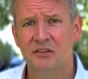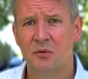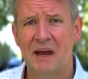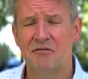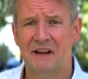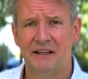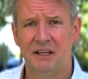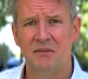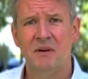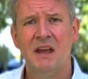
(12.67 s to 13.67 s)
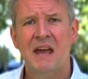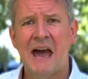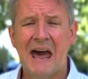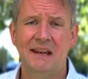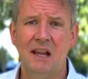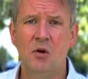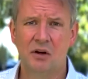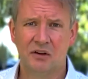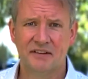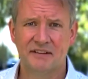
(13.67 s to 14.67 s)
to add value, and low
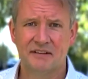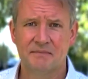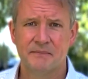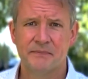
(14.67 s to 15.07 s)
costs.